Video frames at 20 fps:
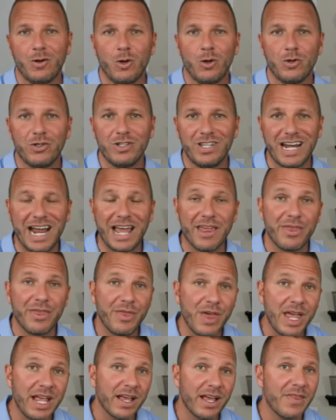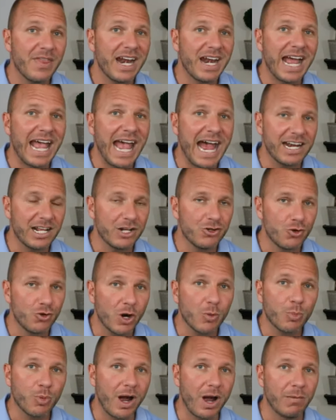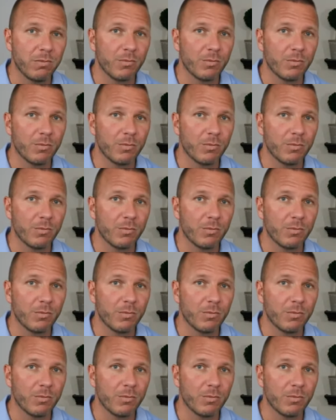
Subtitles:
Did I think that I had a drug problem